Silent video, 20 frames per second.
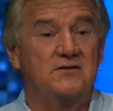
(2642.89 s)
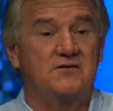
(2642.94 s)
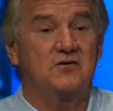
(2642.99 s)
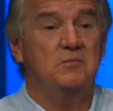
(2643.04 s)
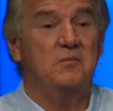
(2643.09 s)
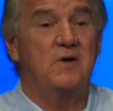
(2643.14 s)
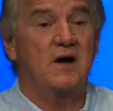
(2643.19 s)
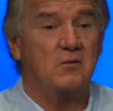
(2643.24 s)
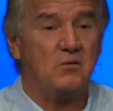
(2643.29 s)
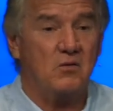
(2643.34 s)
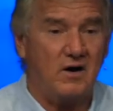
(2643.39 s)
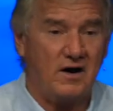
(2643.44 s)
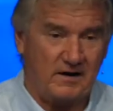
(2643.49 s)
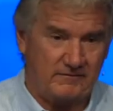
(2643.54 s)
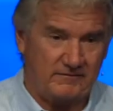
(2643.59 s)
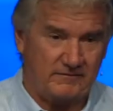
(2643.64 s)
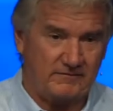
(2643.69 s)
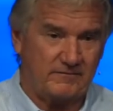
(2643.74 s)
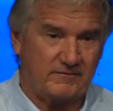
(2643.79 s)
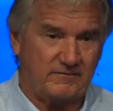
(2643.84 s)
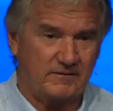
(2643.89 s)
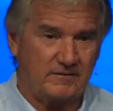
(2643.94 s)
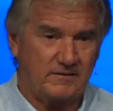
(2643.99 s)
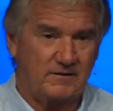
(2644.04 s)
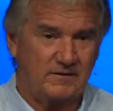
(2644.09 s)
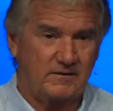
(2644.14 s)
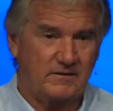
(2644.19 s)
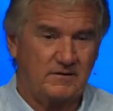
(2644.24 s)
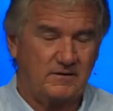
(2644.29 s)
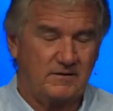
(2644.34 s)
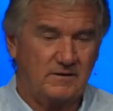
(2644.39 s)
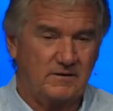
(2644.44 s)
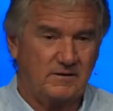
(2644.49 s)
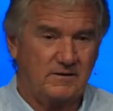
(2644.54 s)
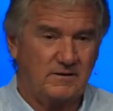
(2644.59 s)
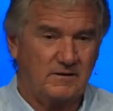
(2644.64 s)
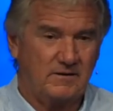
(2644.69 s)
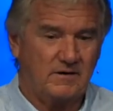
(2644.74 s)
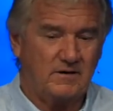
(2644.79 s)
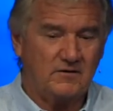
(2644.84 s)
to my wife.
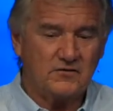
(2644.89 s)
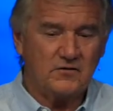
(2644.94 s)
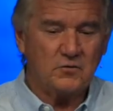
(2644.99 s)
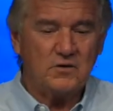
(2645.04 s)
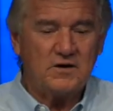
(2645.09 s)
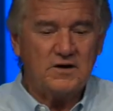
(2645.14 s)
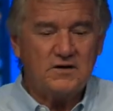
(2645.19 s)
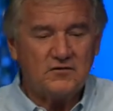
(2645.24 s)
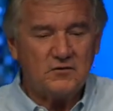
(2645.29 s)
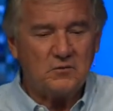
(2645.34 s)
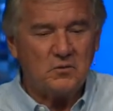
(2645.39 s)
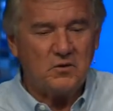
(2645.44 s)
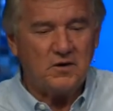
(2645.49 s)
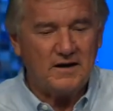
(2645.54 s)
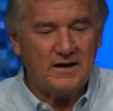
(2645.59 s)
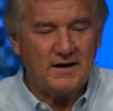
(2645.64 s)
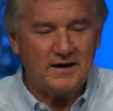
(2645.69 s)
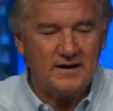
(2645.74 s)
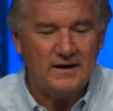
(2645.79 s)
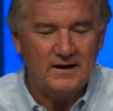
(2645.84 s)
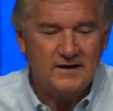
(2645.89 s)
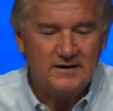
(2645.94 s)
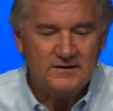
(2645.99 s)
There's a reason why I